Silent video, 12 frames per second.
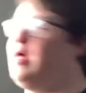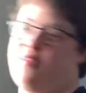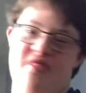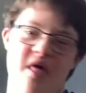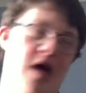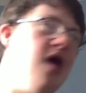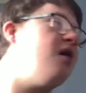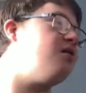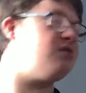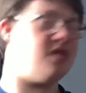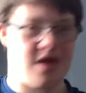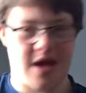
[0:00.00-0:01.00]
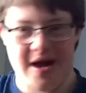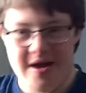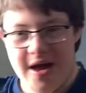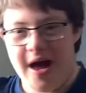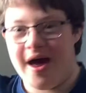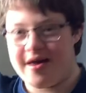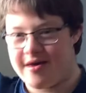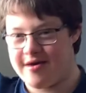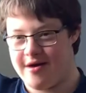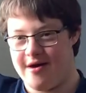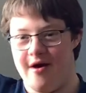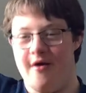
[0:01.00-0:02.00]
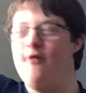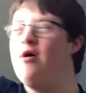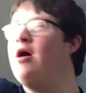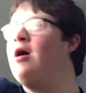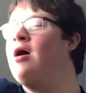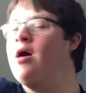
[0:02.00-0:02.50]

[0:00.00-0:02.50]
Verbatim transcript: that, and go,